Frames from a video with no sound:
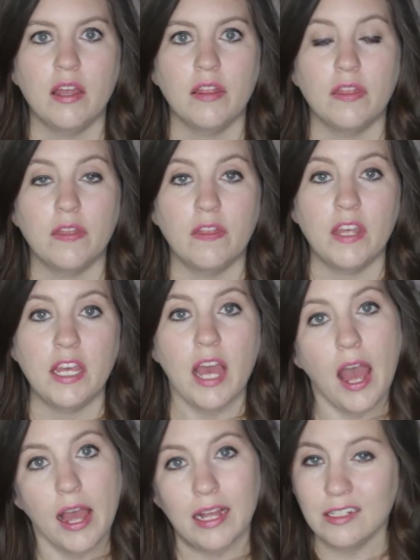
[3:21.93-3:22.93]

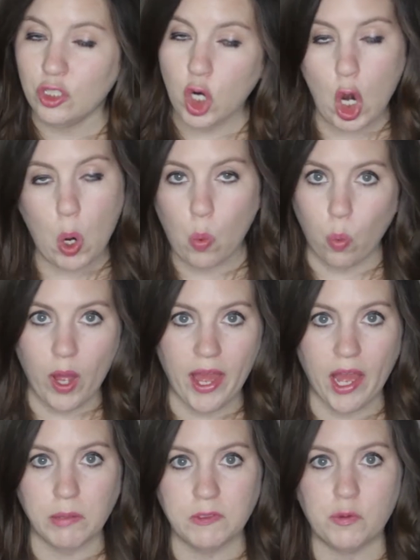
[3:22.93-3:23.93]
the
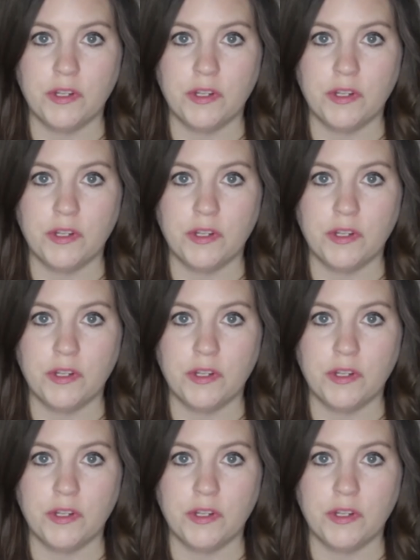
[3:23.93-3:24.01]
interwebs,